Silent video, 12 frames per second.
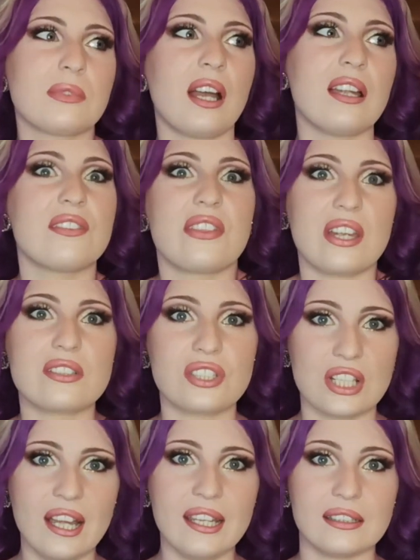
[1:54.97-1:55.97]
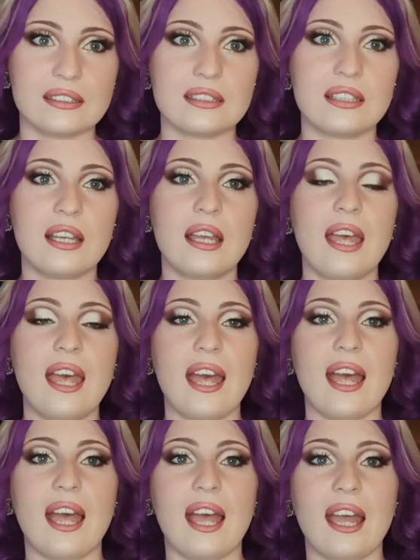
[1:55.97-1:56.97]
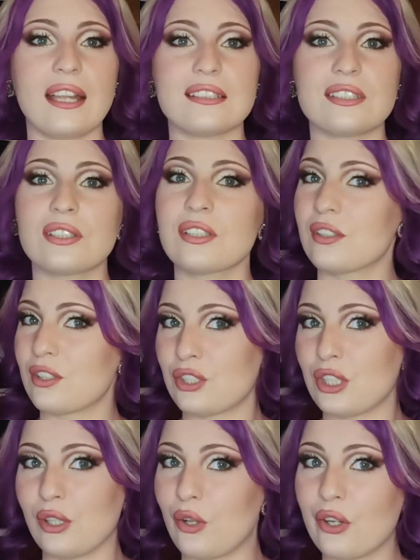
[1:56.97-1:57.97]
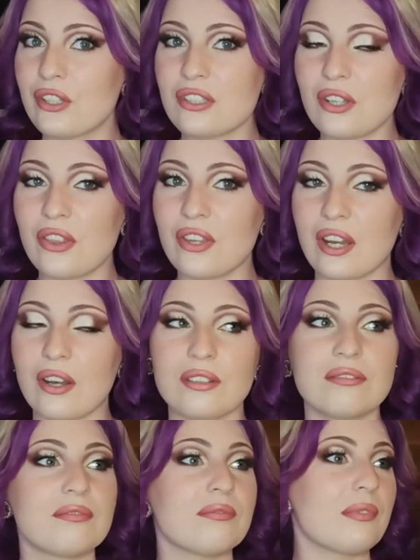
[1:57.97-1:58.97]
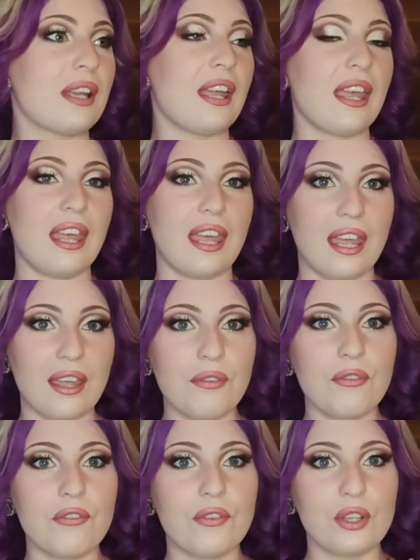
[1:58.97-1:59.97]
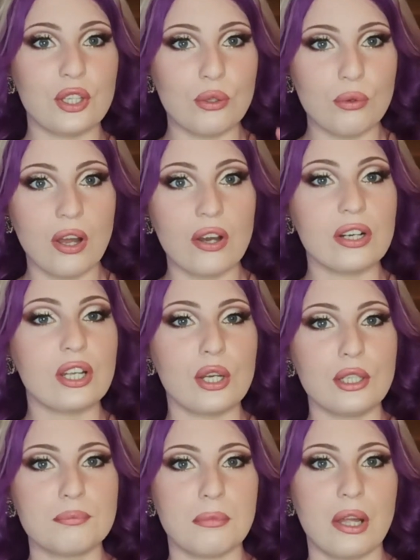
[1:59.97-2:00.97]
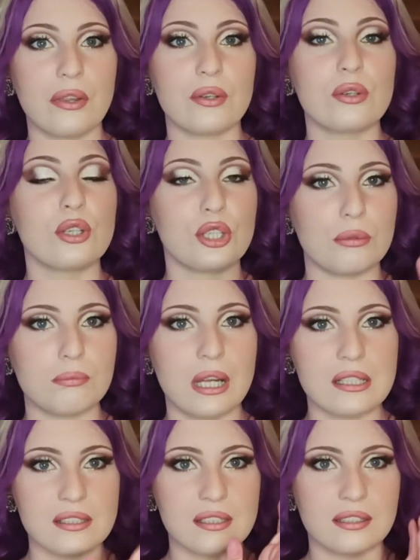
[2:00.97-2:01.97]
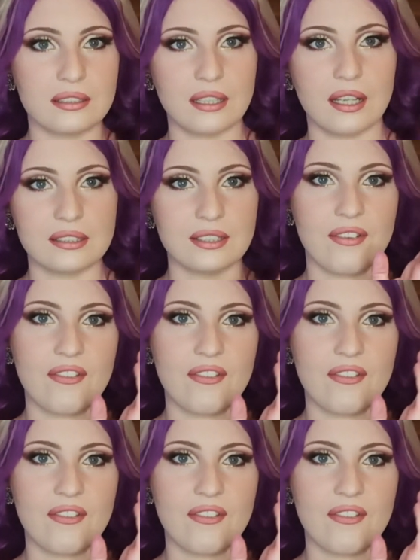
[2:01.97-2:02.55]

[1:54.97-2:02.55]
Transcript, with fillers: kind of their child, and she learns on there, if you are a good mother you must not